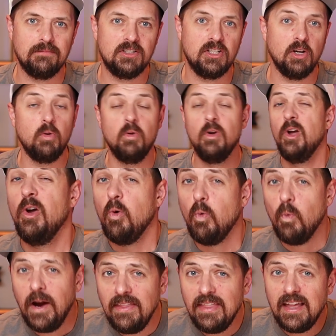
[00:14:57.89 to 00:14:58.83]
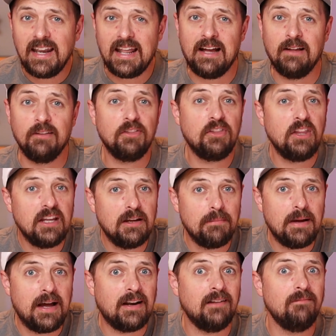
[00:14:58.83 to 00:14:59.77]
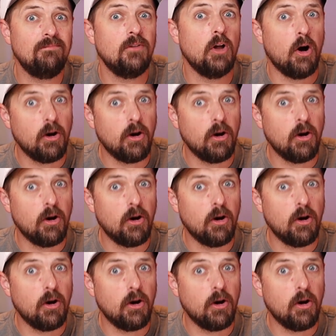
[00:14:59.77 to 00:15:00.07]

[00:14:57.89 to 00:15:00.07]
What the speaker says: So weigh that out. Think about it.